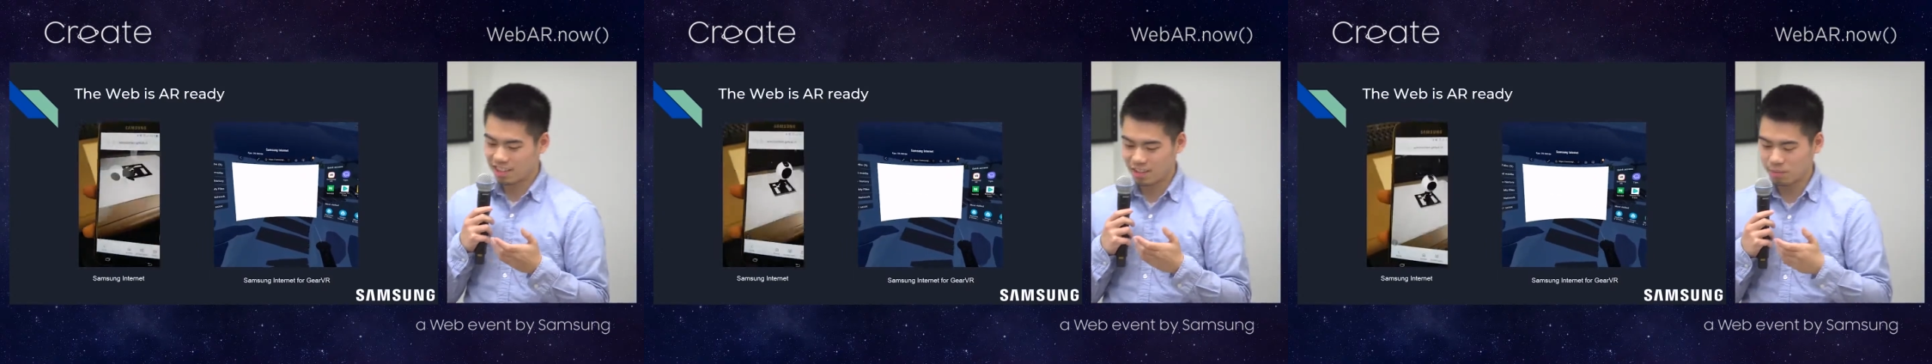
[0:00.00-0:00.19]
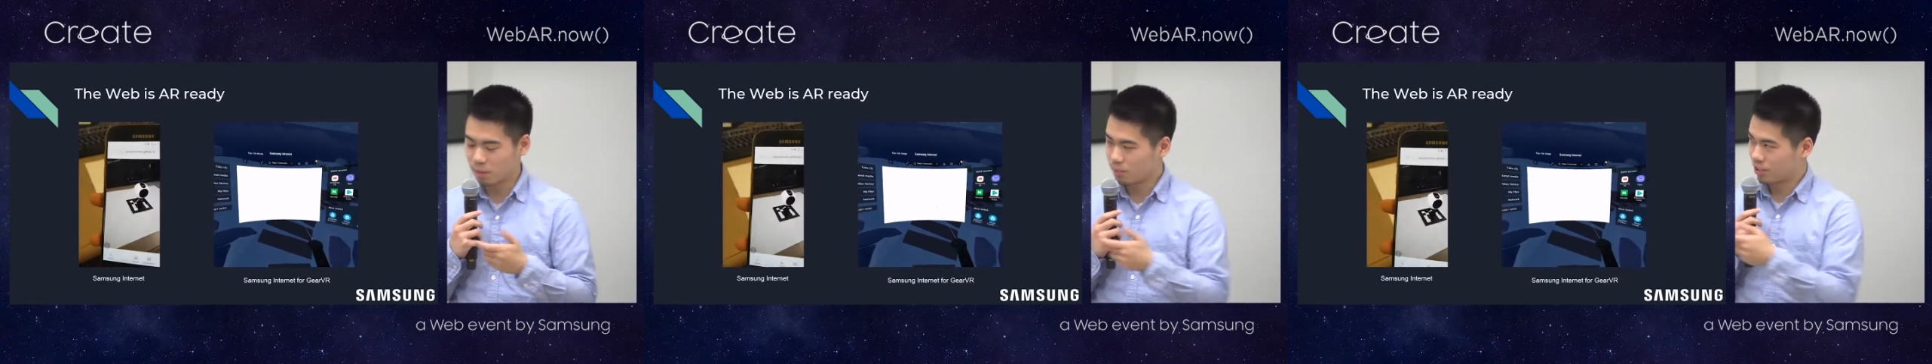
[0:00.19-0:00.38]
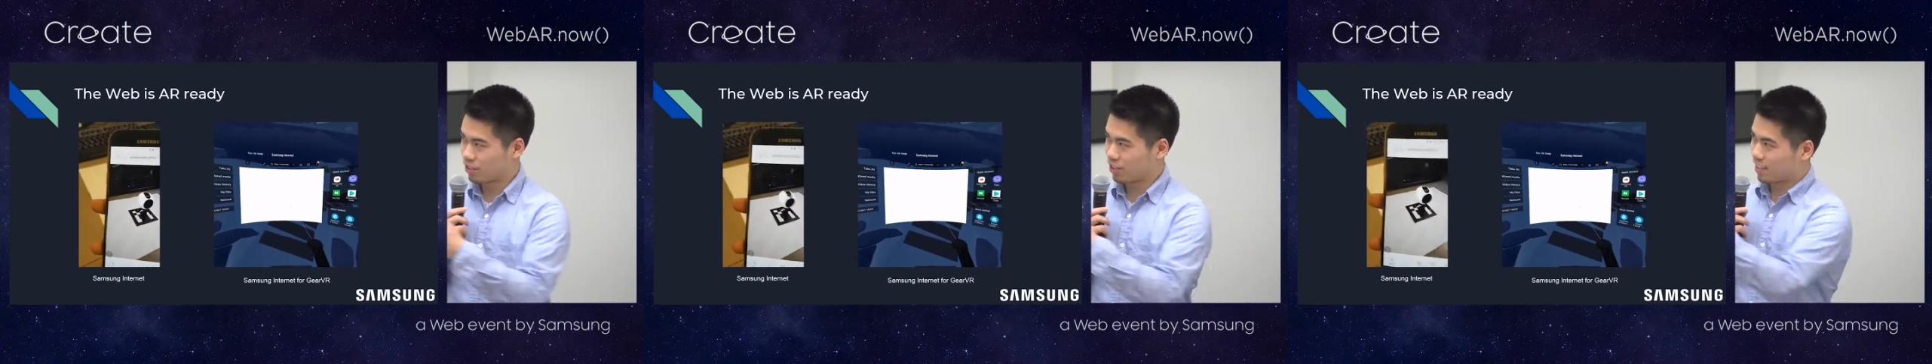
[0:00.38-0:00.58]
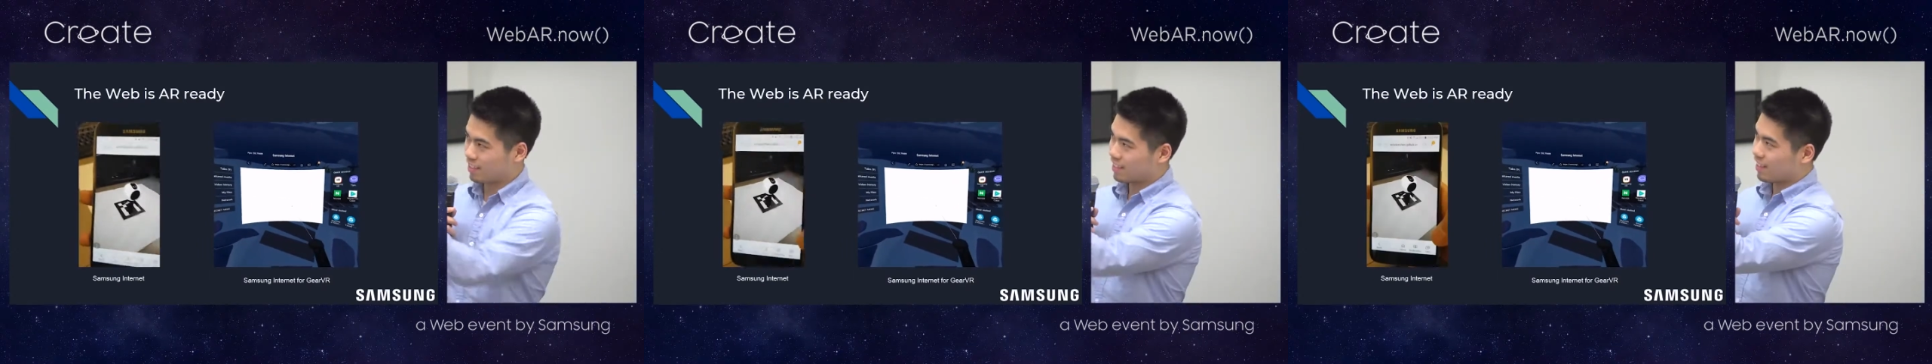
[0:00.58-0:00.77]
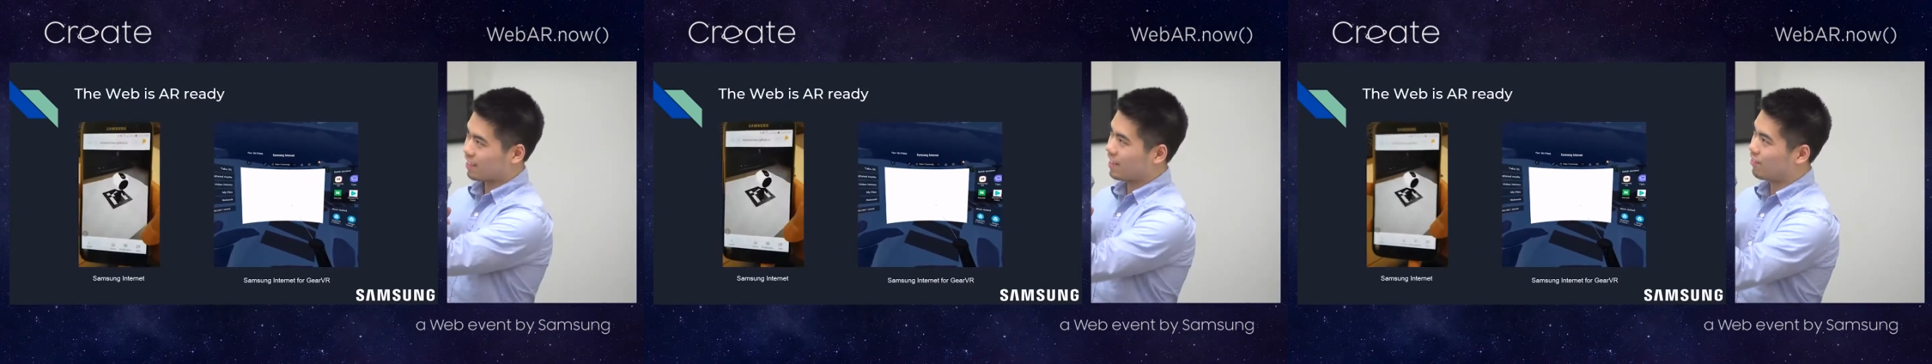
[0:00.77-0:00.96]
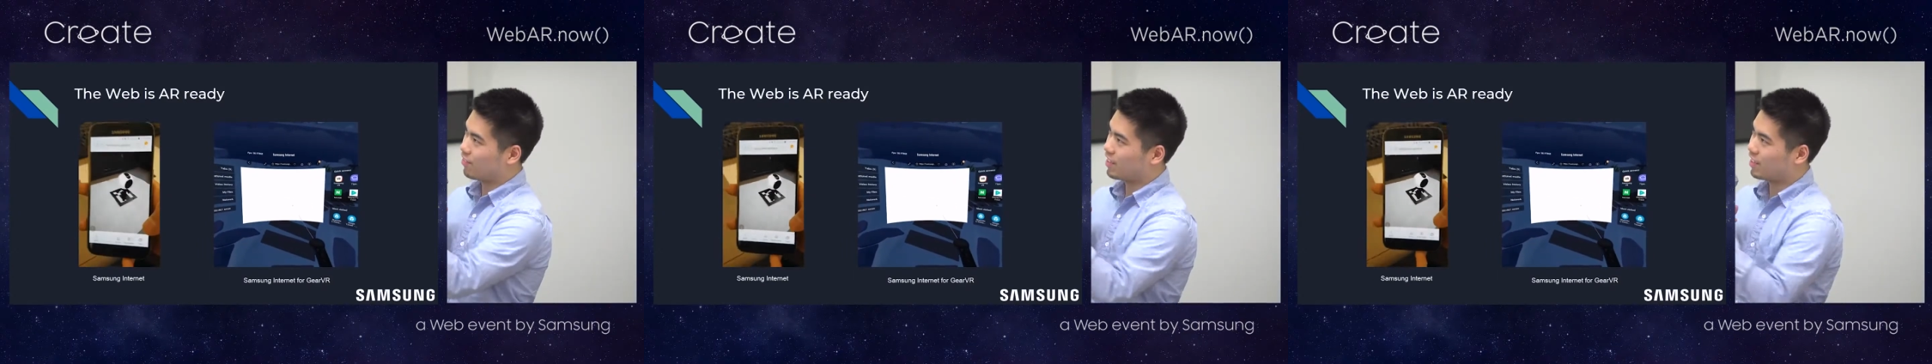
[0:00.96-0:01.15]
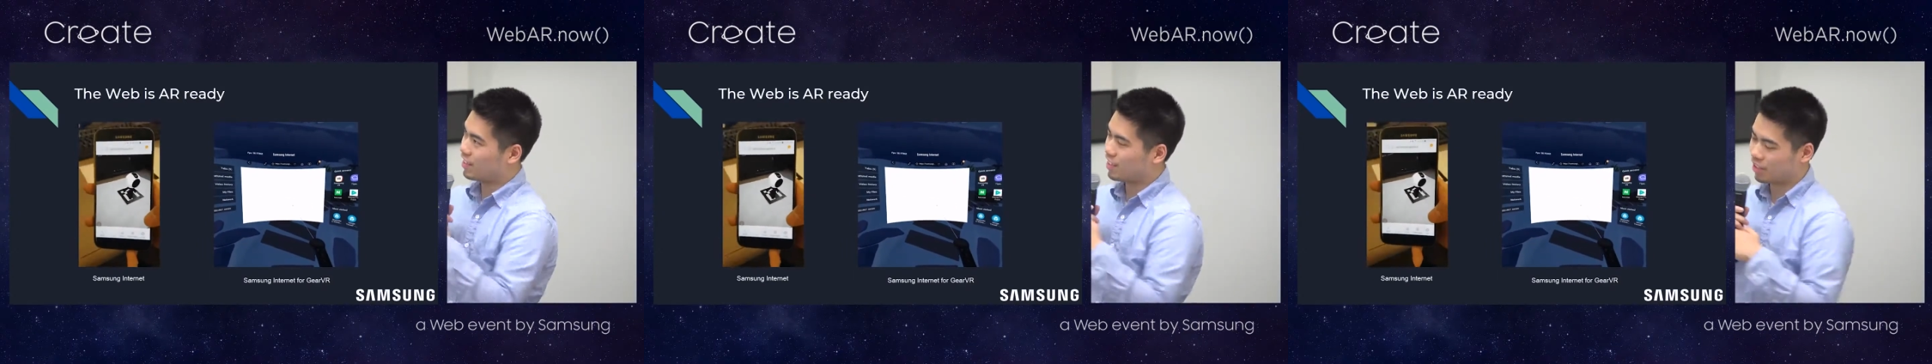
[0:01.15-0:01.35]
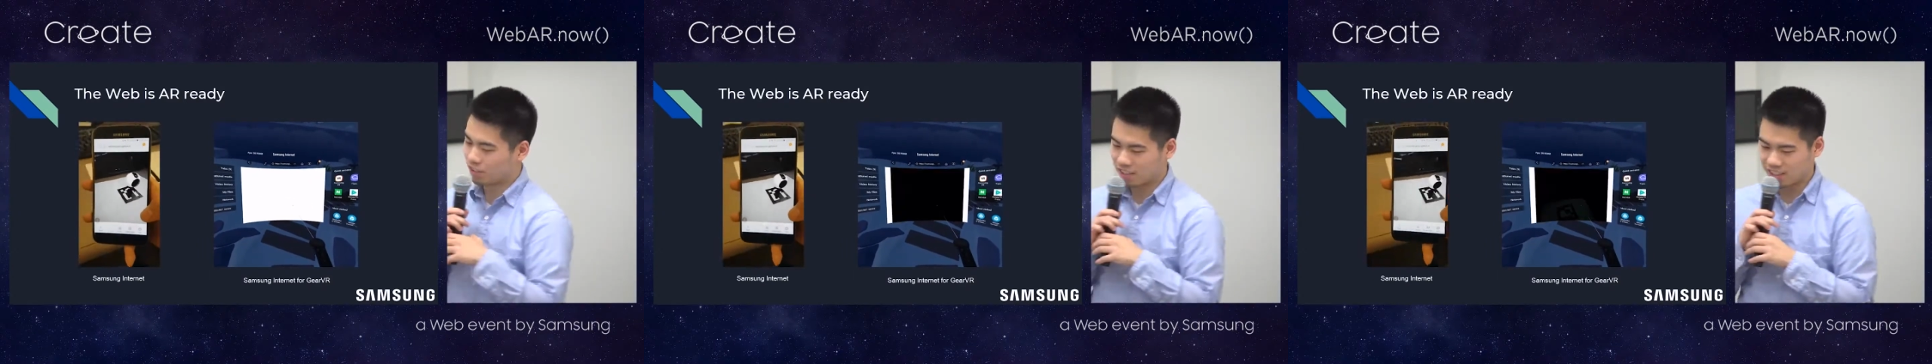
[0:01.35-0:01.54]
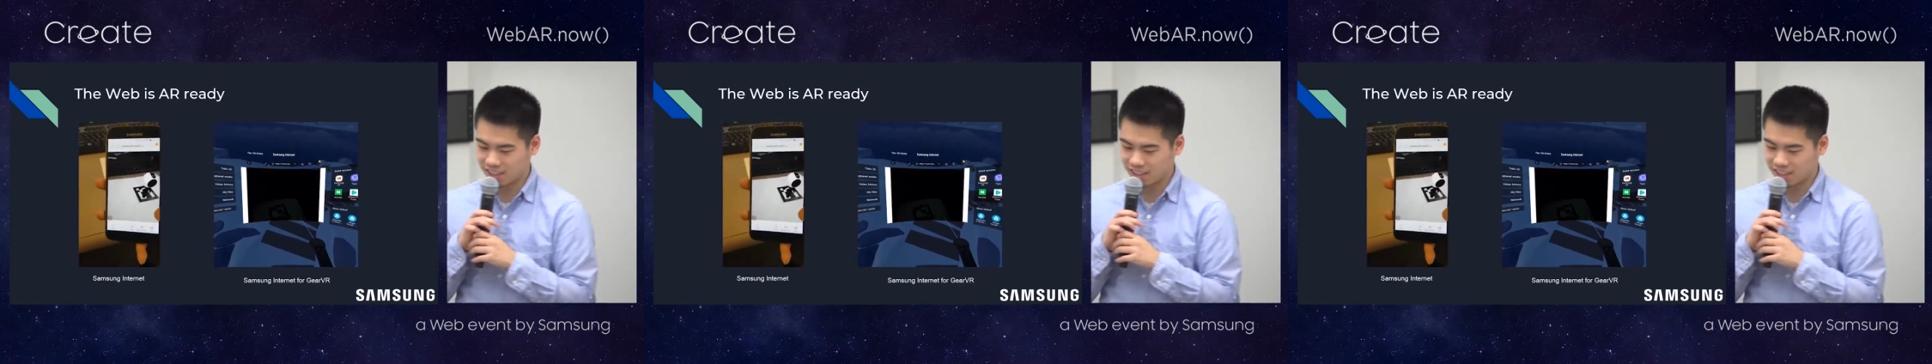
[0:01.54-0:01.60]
I remember trying to take that video,